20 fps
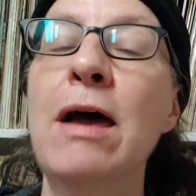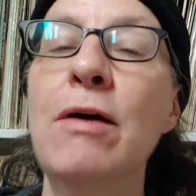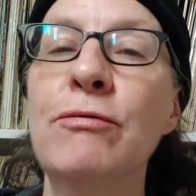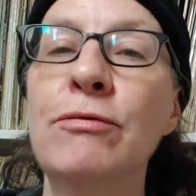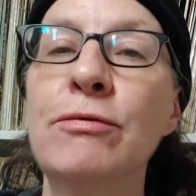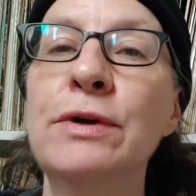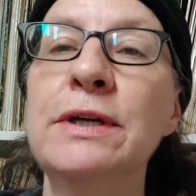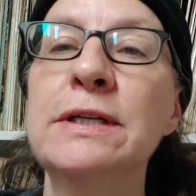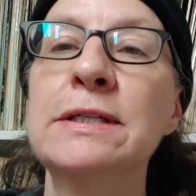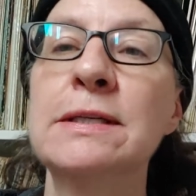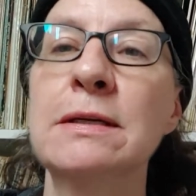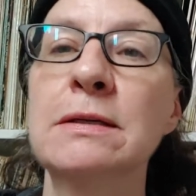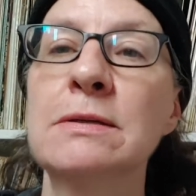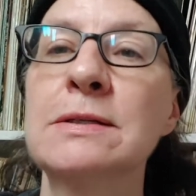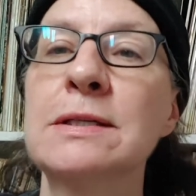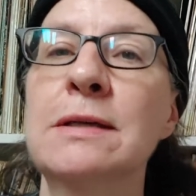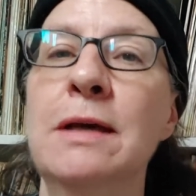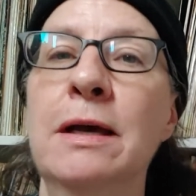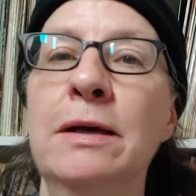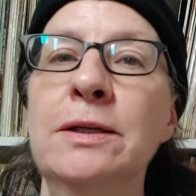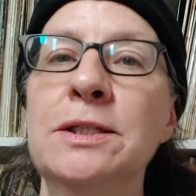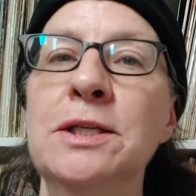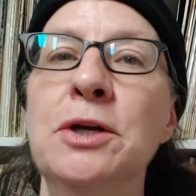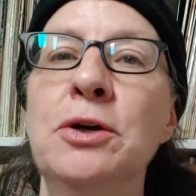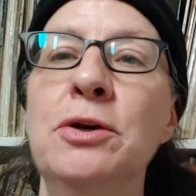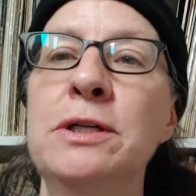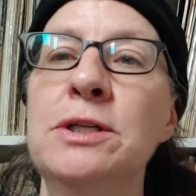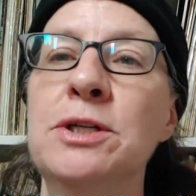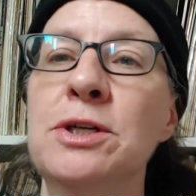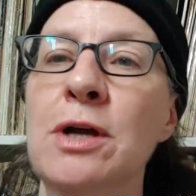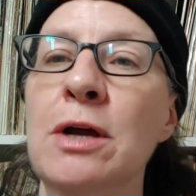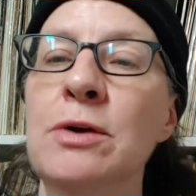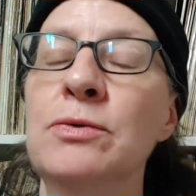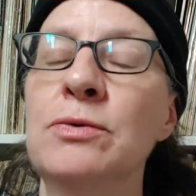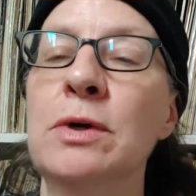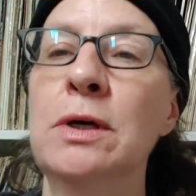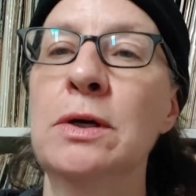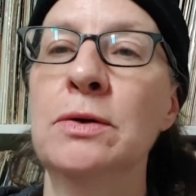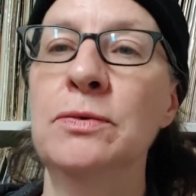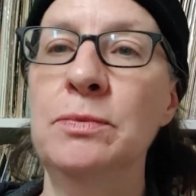every single solitary
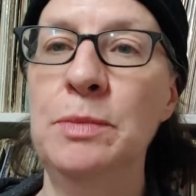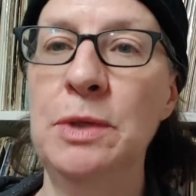genre of